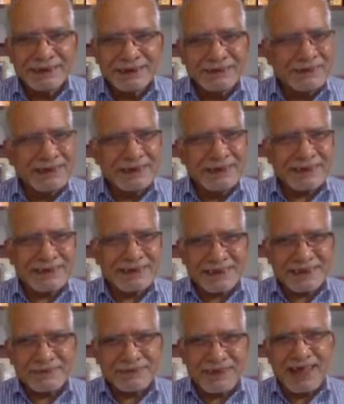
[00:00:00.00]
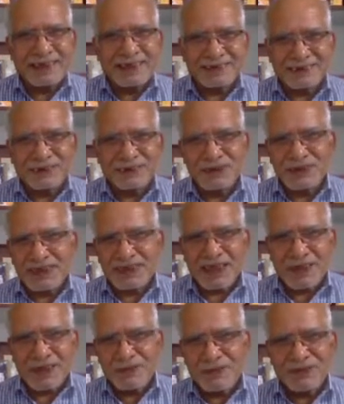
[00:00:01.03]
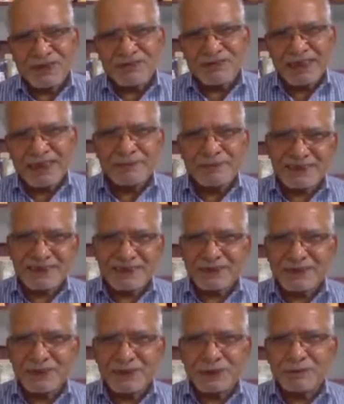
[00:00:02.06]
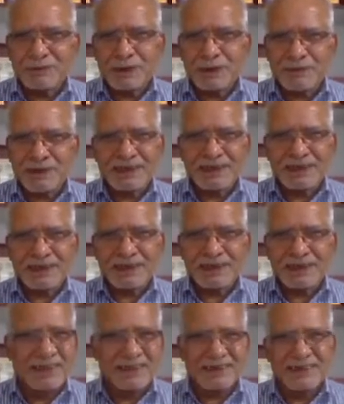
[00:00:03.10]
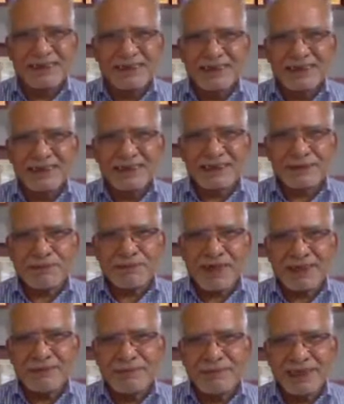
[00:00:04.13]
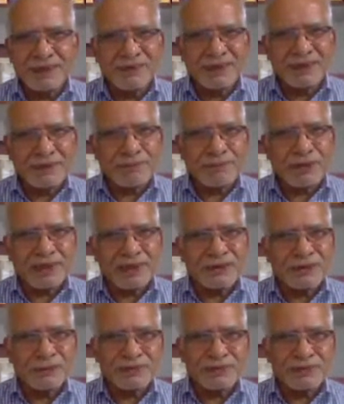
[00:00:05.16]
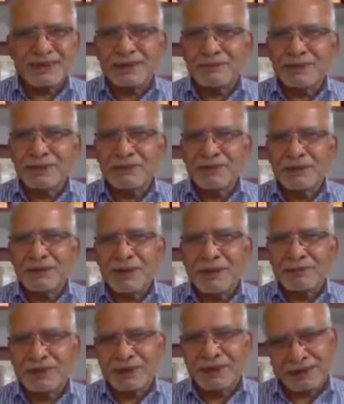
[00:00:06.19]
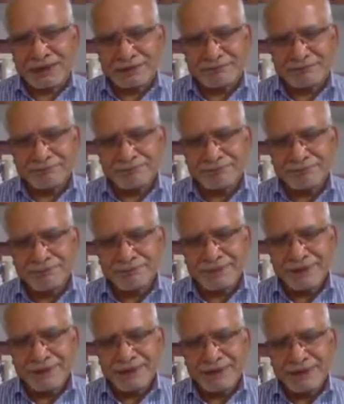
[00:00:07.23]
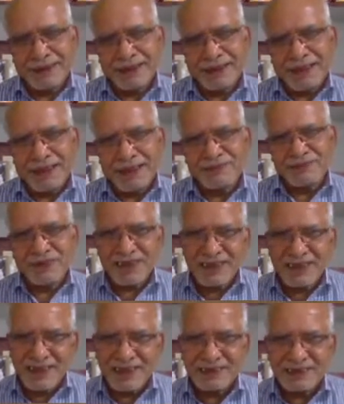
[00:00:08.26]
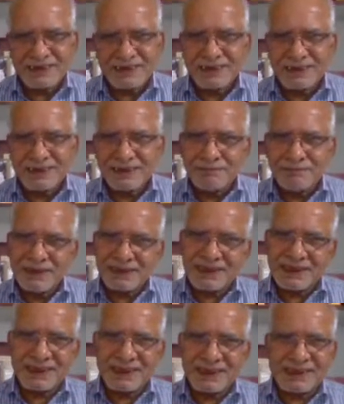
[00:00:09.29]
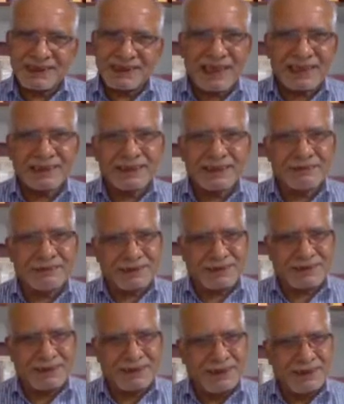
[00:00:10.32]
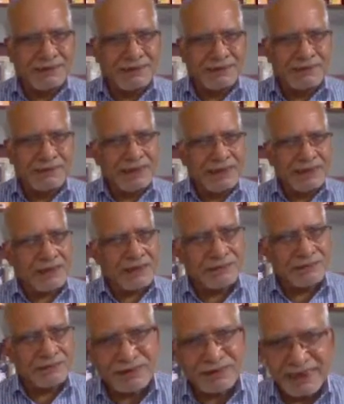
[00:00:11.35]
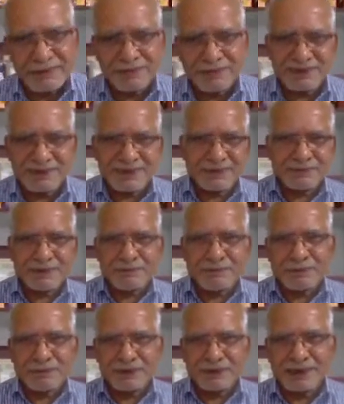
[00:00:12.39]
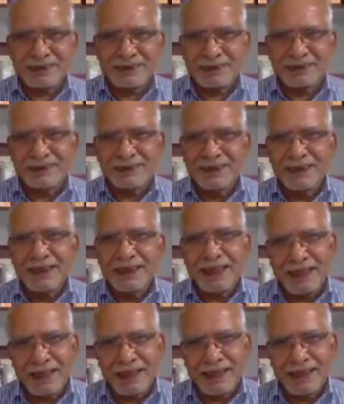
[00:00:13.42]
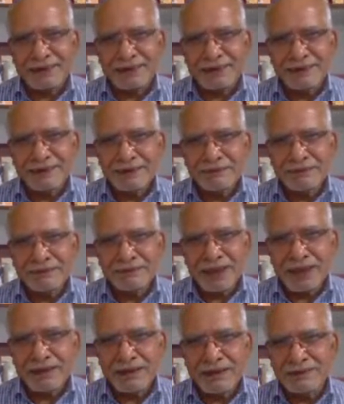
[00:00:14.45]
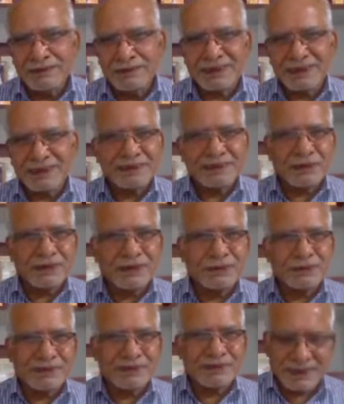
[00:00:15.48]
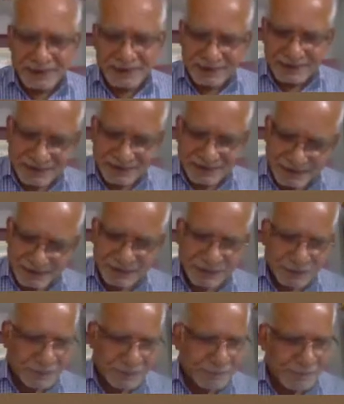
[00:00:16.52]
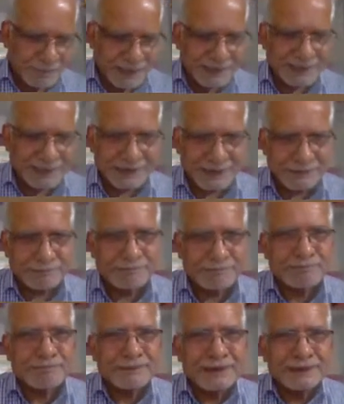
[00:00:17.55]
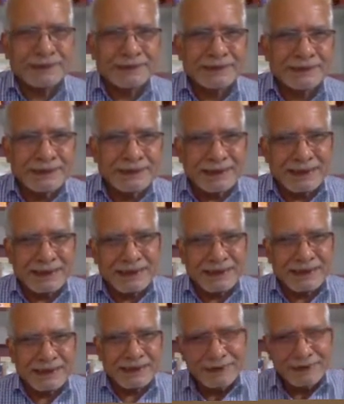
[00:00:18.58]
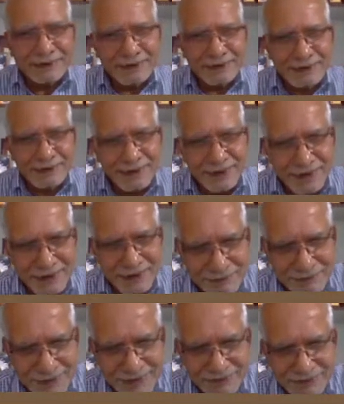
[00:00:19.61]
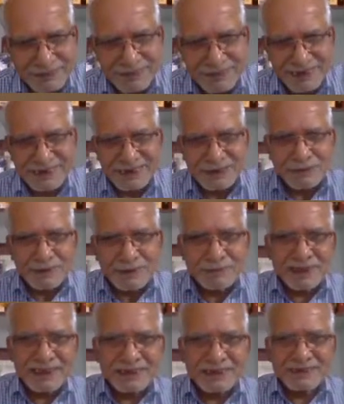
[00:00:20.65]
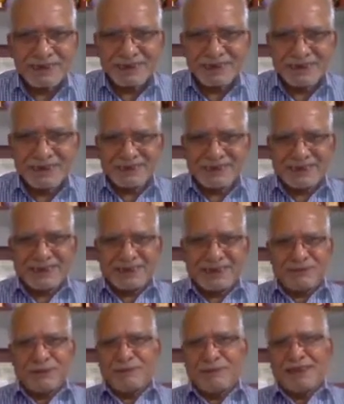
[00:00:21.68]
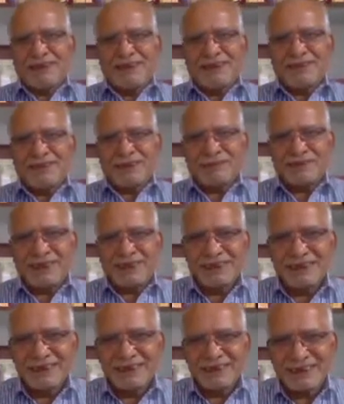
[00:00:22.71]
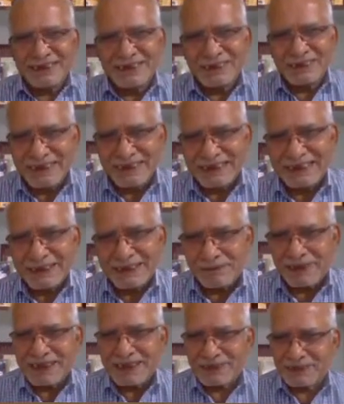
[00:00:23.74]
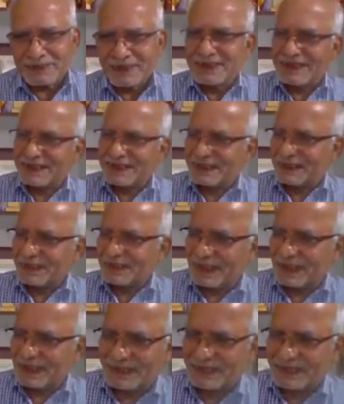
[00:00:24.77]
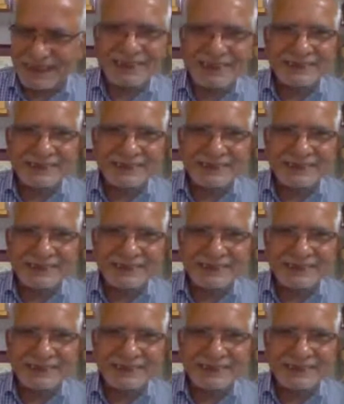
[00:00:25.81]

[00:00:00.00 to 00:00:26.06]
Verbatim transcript: Very interesting fact, the Jews account for 20% of the Nobel Prize winners despite being only 0.2% of the world population. And for us, the numbers are exactly reversed. We account for 20% of the population and we have less than 0.2% of the Nobel Prizes. And there are only 53 Nobel Prize winners are women out of 923 prize winners till 2009.